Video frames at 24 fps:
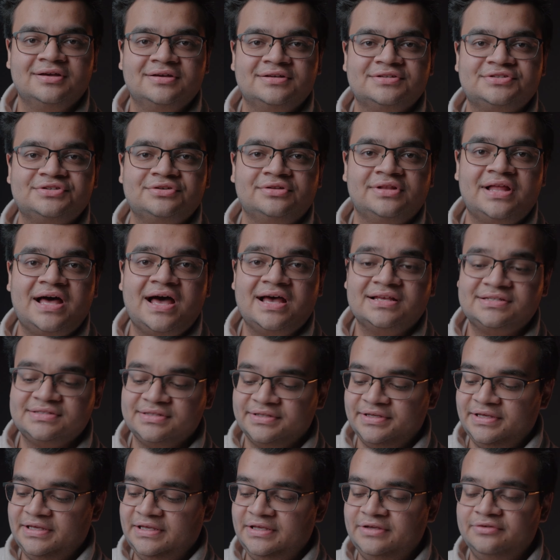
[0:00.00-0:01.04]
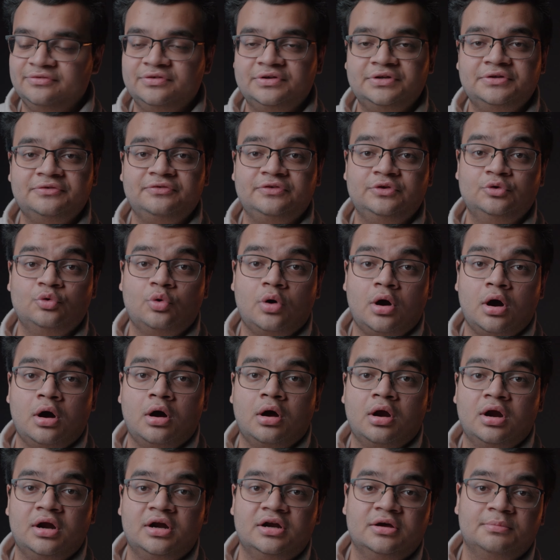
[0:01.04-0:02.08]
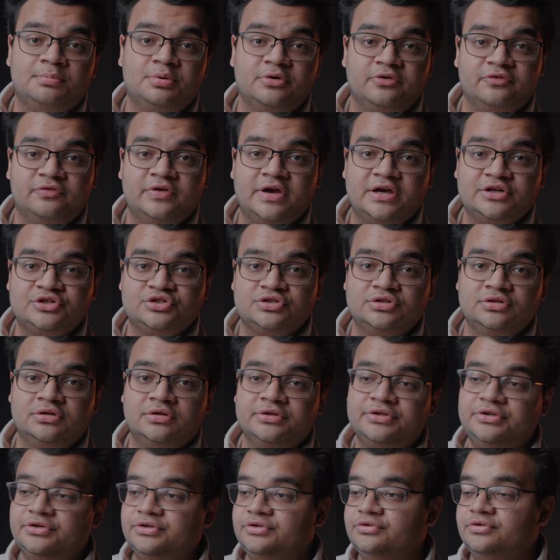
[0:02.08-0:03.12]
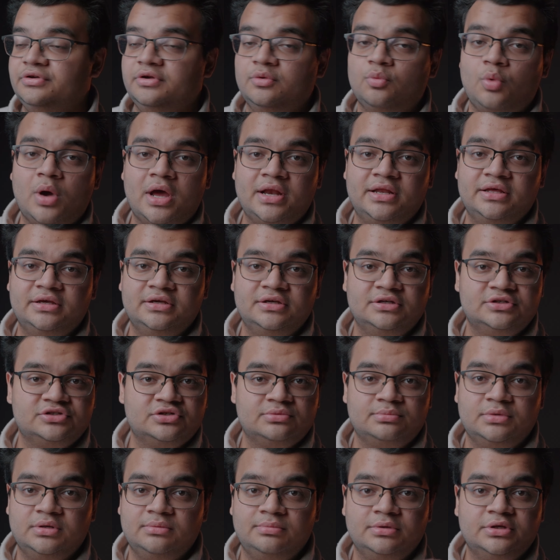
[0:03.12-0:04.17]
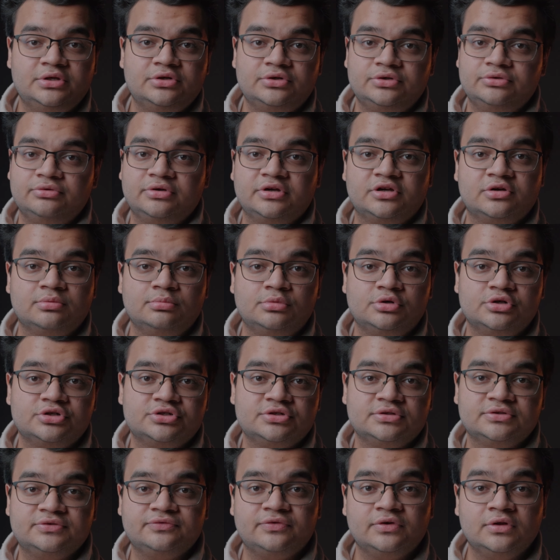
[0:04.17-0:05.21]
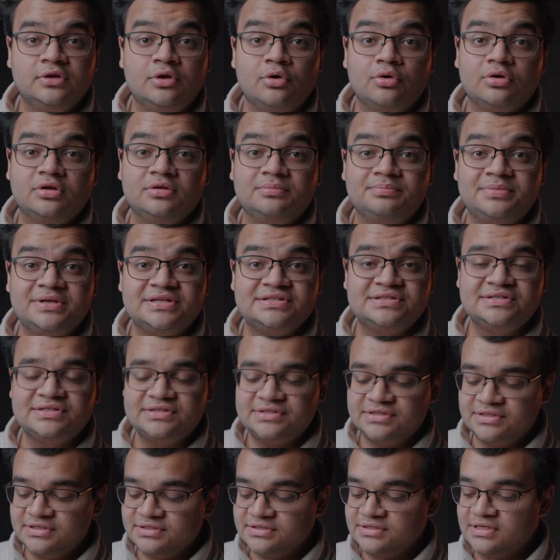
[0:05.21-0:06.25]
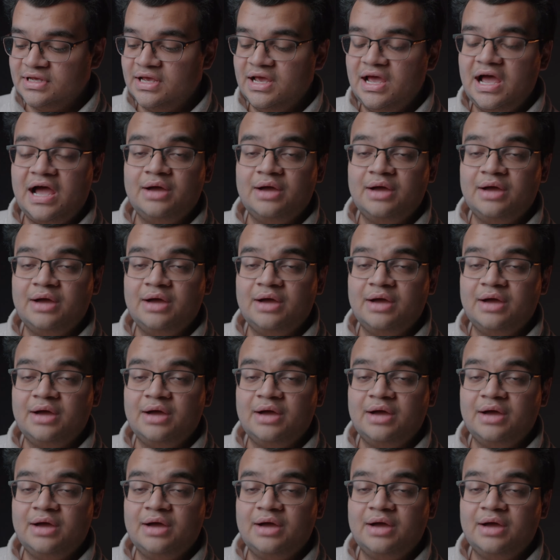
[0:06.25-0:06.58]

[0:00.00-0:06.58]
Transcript: So lastly, even if you are a professional, you're doing weddings or maybe you're doing commercials for local businesses, I